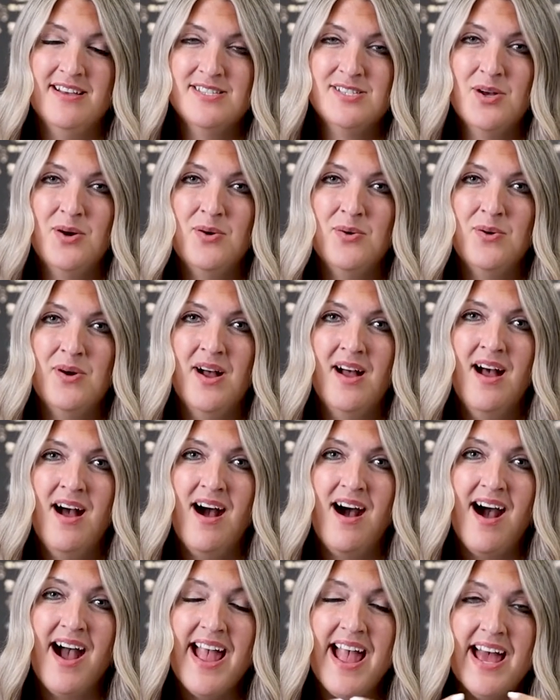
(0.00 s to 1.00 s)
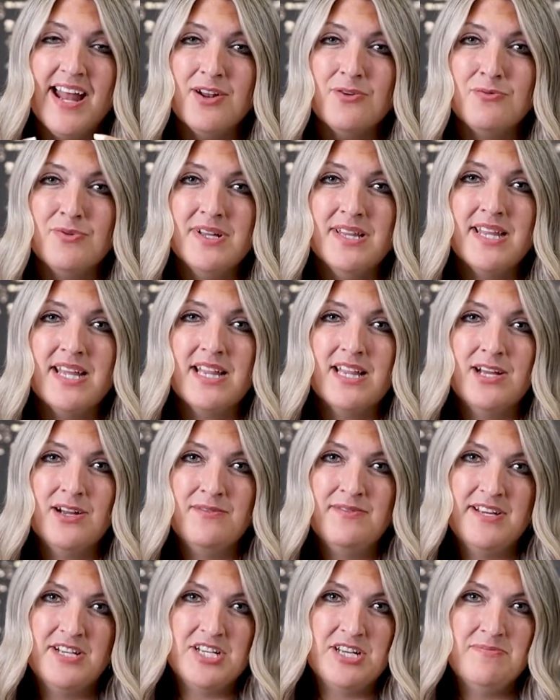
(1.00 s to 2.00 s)
So I had a really clear
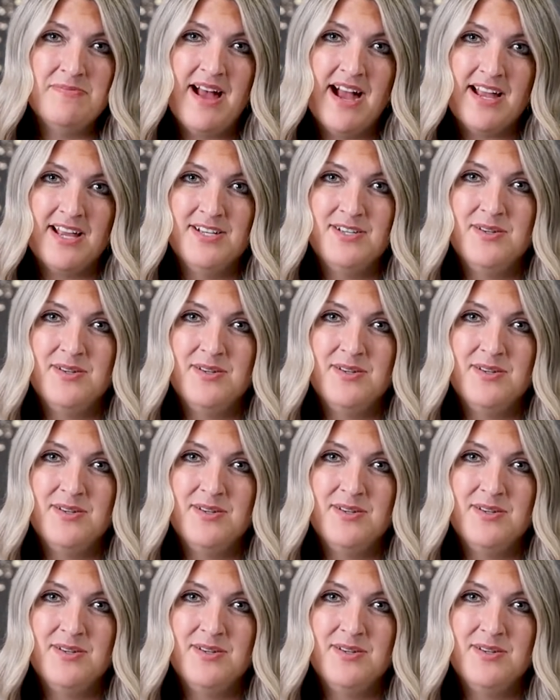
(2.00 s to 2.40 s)
vision back in